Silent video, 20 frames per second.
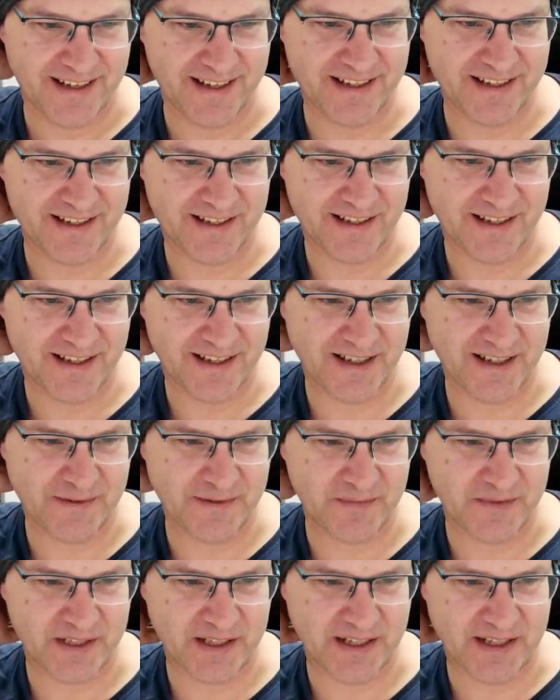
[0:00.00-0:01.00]
and
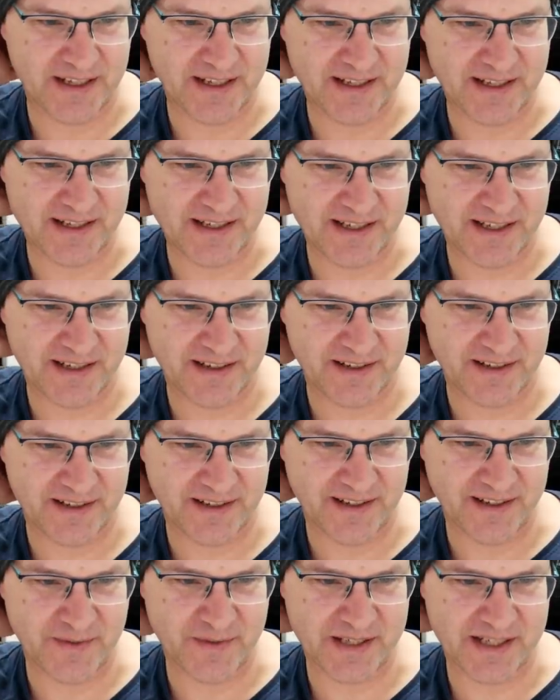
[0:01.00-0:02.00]
um, Klein's,
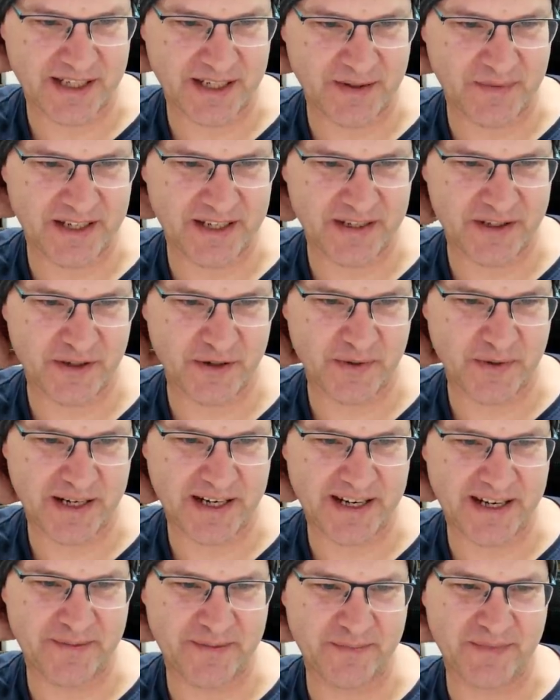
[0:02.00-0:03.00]
I'm asleep now, 2
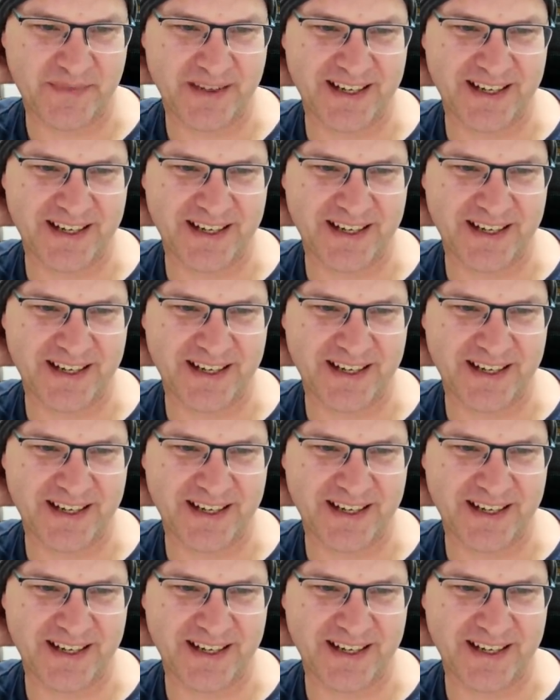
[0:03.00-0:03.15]
a.m.